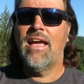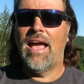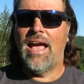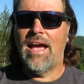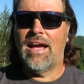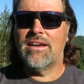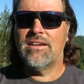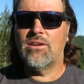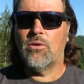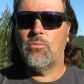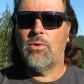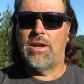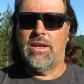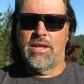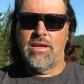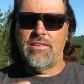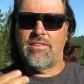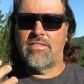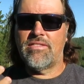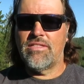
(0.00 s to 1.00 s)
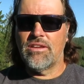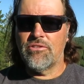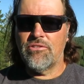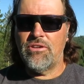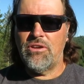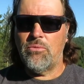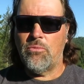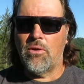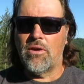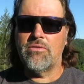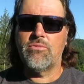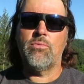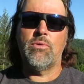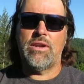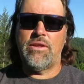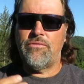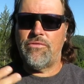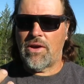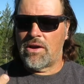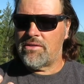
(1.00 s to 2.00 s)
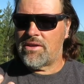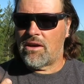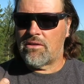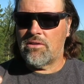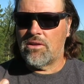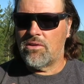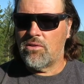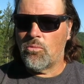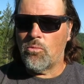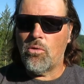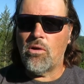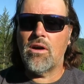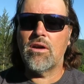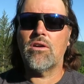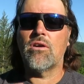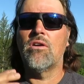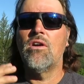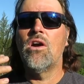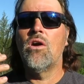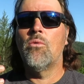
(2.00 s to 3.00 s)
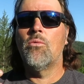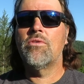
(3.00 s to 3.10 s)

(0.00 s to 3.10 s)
And uh, what his theory was, what he found out on the water,